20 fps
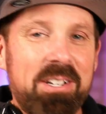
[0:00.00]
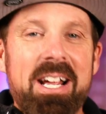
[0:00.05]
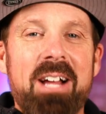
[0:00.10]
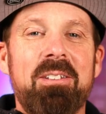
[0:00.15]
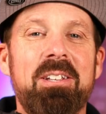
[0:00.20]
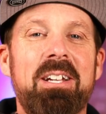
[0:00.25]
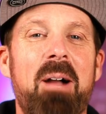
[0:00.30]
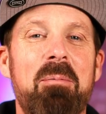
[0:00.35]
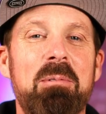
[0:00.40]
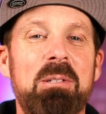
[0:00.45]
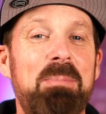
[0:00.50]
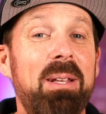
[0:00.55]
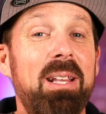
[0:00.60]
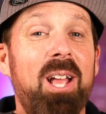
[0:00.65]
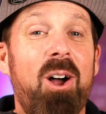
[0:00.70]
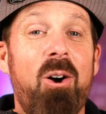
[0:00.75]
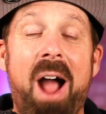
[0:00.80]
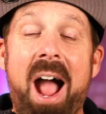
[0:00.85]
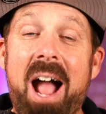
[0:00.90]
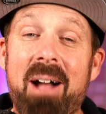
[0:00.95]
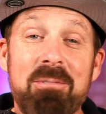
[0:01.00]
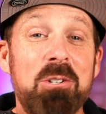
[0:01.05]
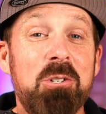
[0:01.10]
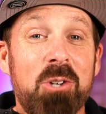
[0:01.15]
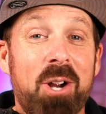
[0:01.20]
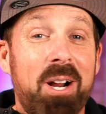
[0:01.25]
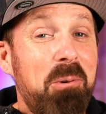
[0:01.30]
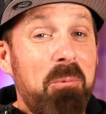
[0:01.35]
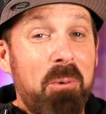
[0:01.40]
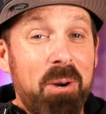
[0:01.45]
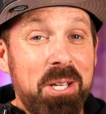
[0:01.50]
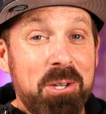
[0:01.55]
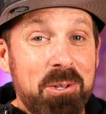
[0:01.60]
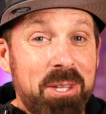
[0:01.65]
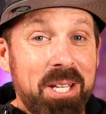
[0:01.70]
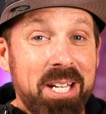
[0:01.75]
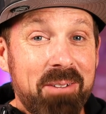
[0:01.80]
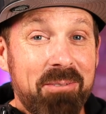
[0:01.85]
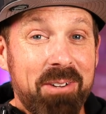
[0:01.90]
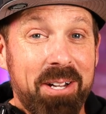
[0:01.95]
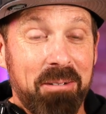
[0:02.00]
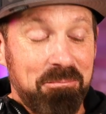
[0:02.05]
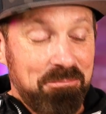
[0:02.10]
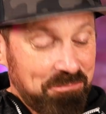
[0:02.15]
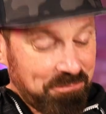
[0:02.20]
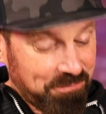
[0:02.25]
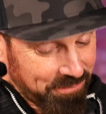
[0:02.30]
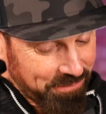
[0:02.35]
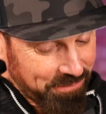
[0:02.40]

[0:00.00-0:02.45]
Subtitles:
it down in the comments below. Have you tried it? What do you think of it?